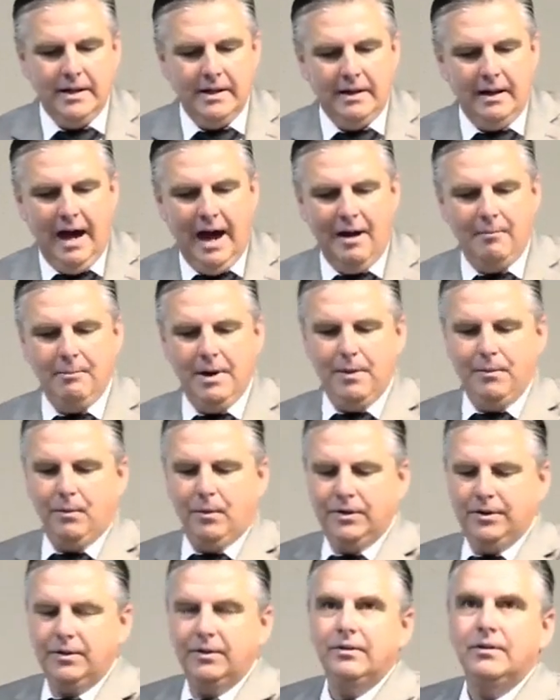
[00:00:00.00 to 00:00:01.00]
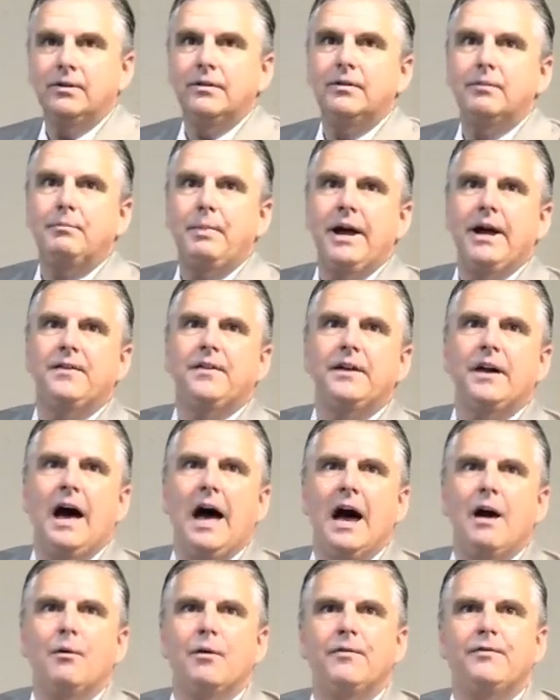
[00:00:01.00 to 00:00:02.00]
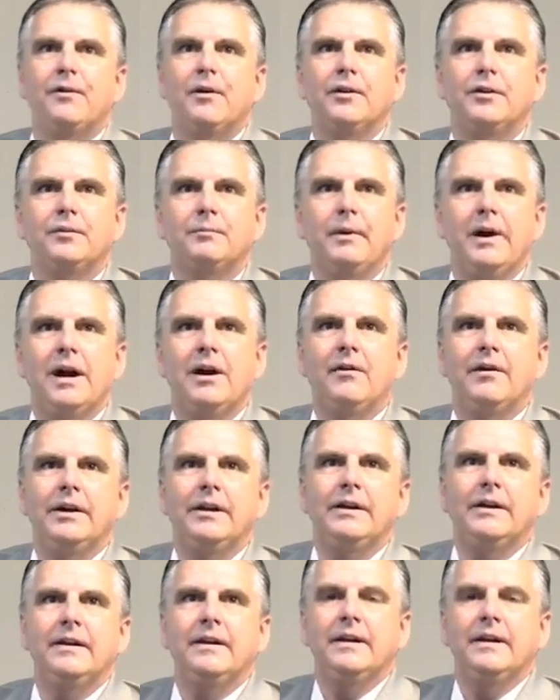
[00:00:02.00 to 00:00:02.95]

I remember when Beth and I were first married,